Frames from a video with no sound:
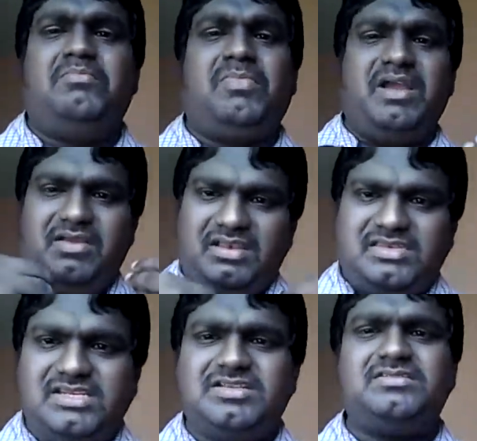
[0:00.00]
My
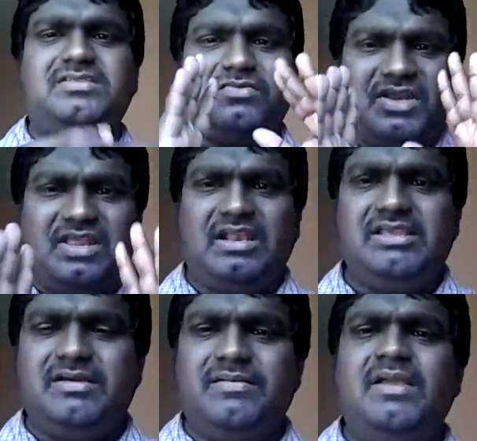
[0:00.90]
intentions are very
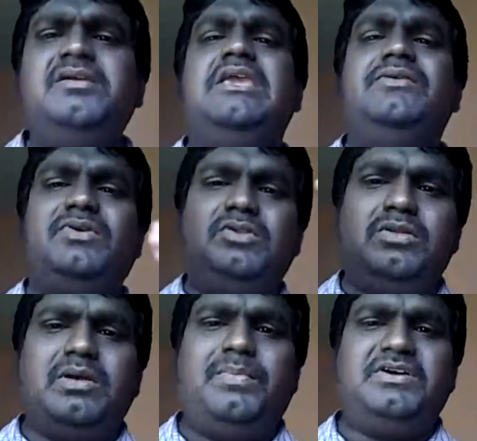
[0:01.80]
clear. Even
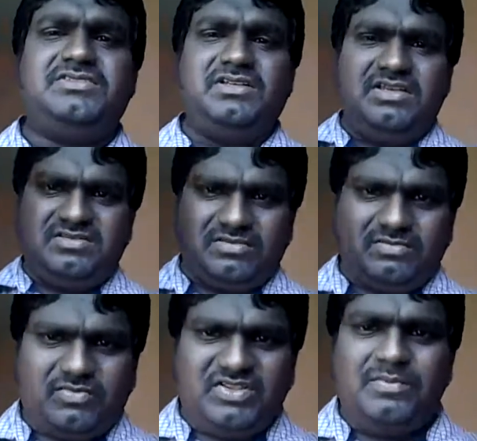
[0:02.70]
though the person is
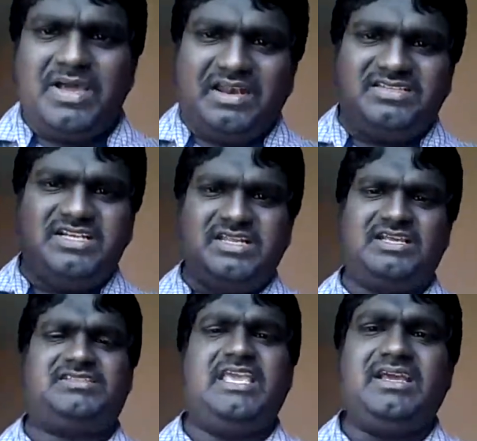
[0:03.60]
with the merit sheet, he
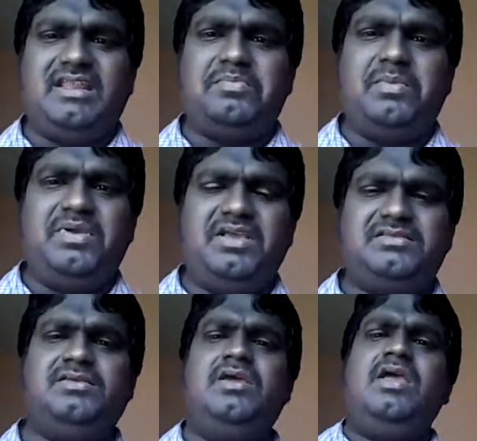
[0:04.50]
has taken
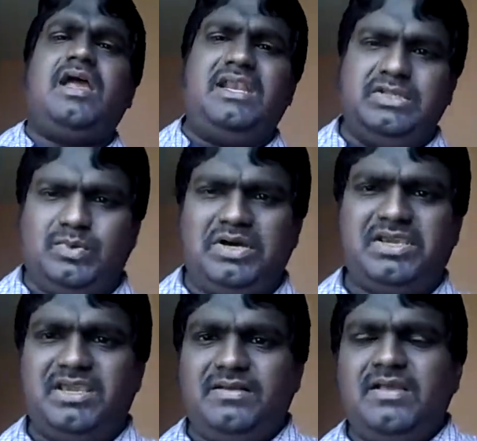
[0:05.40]
MBBS and is
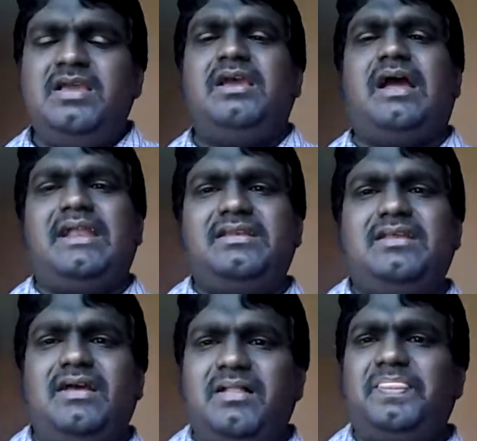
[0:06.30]
working,
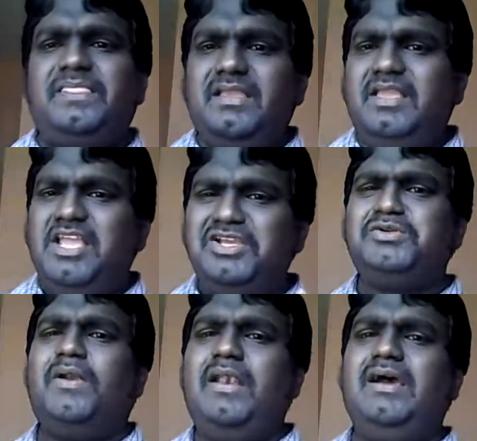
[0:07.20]
and he
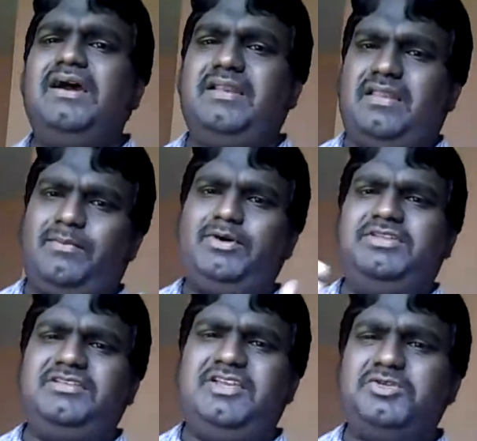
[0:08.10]
should learn about
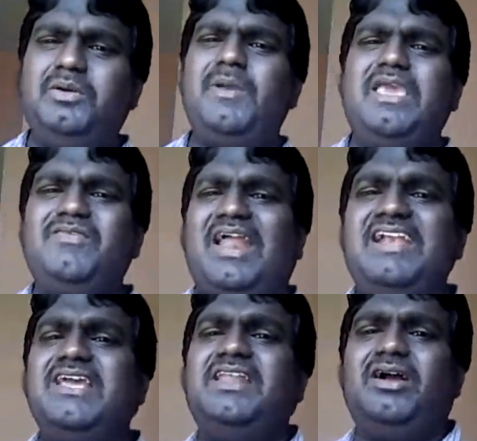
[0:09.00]
this. He should be given
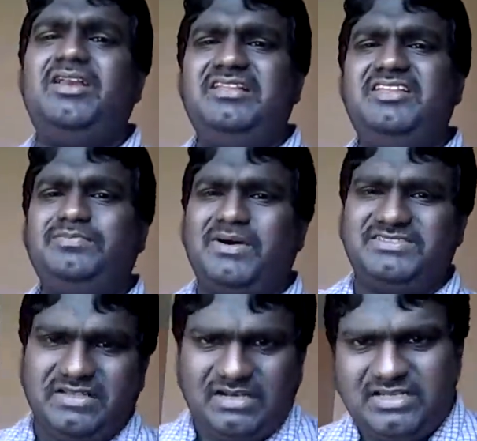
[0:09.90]
idea regarding this
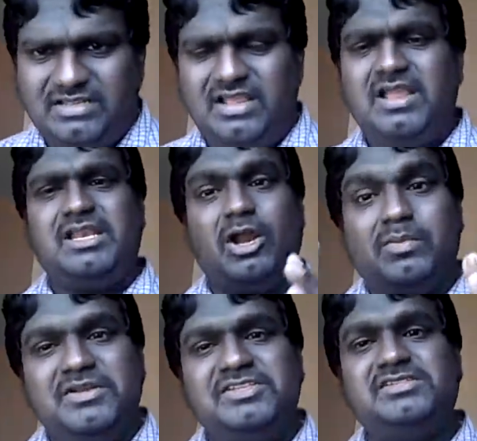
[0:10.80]
personality
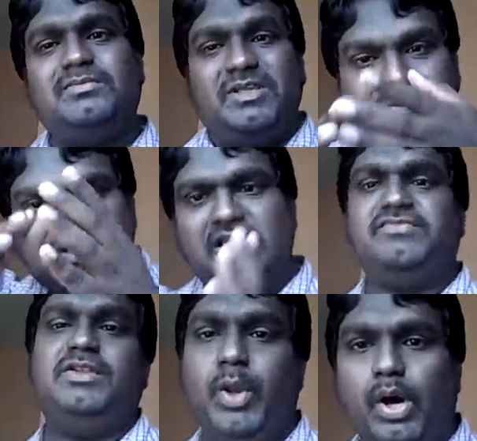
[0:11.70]
development system, especially
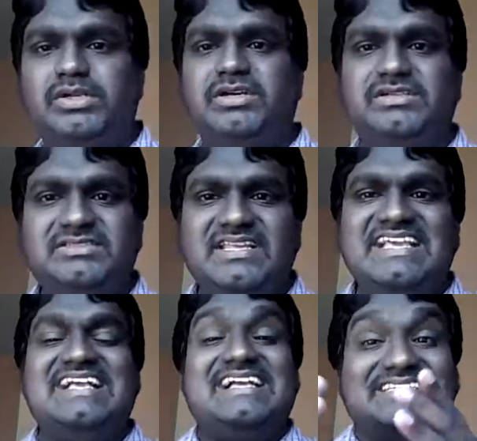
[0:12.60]
if the doctors,
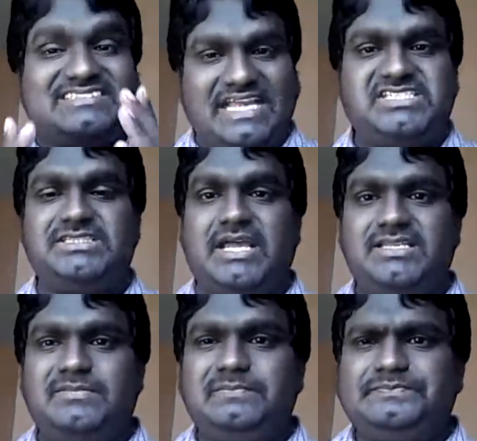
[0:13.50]
such
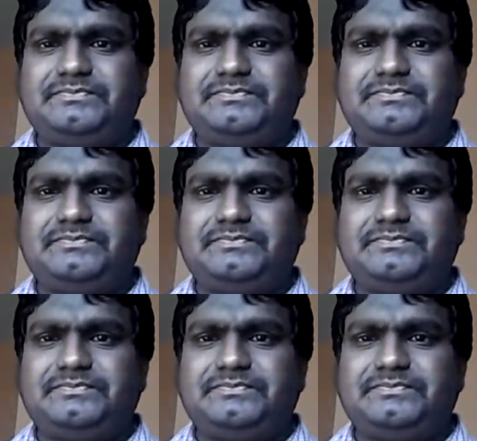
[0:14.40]
that